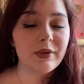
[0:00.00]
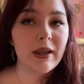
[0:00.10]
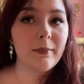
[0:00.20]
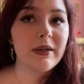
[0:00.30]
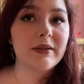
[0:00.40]

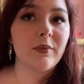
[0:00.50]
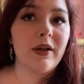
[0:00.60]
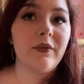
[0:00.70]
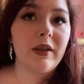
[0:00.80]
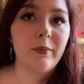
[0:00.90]
them, because
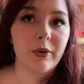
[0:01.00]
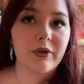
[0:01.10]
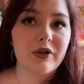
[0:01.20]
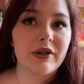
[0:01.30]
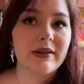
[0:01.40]
whenever they
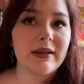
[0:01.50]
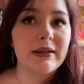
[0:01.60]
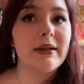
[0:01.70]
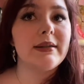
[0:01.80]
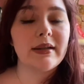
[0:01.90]
purchase, it
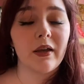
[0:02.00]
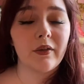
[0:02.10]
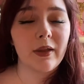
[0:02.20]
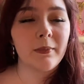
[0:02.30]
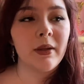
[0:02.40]
does tell
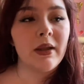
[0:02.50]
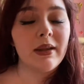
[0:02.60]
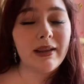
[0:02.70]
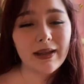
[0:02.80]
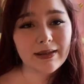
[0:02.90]
them
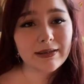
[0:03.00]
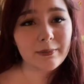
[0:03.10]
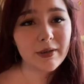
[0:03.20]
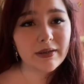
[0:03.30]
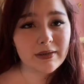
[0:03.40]
the
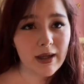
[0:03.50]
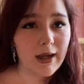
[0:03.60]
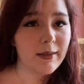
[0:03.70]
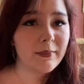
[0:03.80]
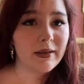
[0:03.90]
estimated
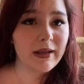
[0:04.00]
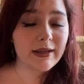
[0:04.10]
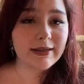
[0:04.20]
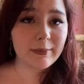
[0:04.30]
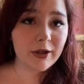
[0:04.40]
time that they
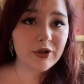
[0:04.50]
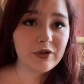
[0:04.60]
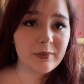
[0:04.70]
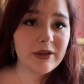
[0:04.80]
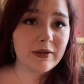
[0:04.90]
expect you to
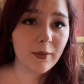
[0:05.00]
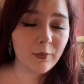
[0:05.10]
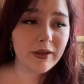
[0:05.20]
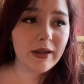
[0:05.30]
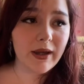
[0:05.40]
be done
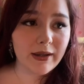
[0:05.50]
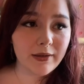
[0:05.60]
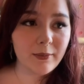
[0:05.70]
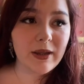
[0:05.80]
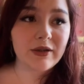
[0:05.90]
with the
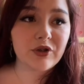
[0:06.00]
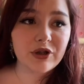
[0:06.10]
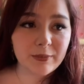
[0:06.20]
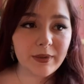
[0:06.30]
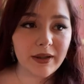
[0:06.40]
item and
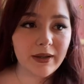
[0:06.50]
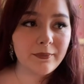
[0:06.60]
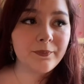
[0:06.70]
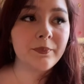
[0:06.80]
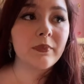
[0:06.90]
shipping it.
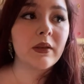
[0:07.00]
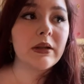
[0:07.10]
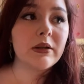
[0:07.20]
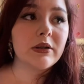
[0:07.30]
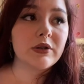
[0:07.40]

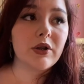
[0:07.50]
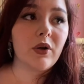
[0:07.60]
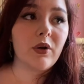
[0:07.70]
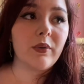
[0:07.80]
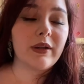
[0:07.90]

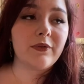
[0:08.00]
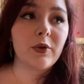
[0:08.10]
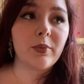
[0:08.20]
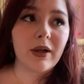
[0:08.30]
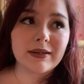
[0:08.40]
So if your
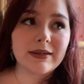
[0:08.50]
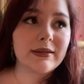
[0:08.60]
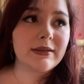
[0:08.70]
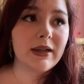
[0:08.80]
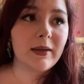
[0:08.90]

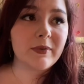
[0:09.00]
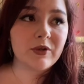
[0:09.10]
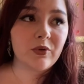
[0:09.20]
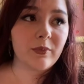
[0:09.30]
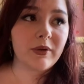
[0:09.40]
processing time is
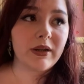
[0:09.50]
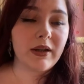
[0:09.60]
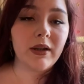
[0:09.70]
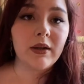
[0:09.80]
normally